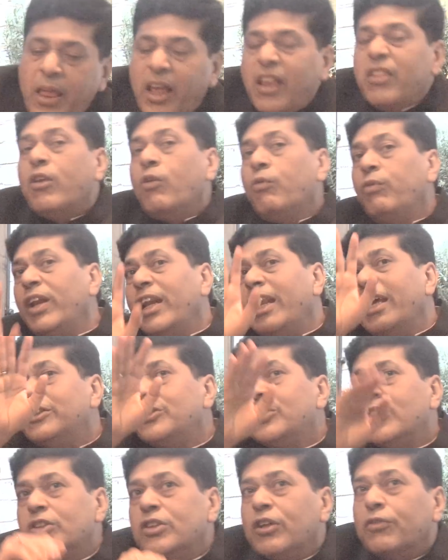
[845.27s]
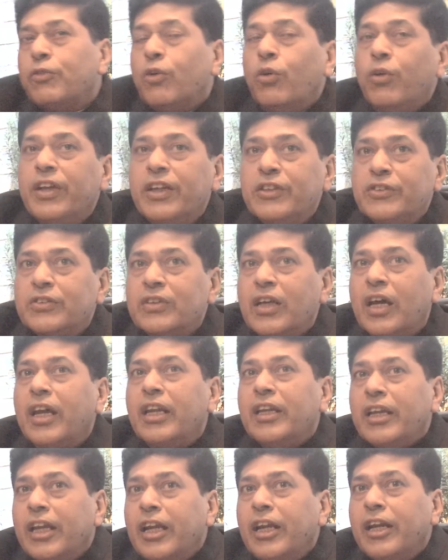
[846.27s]
in the villages of
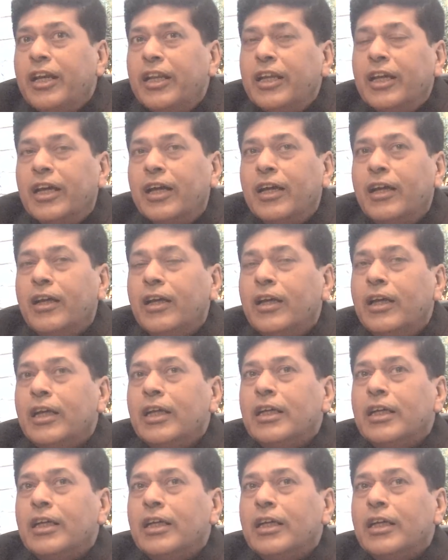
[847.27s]
Orissa in India,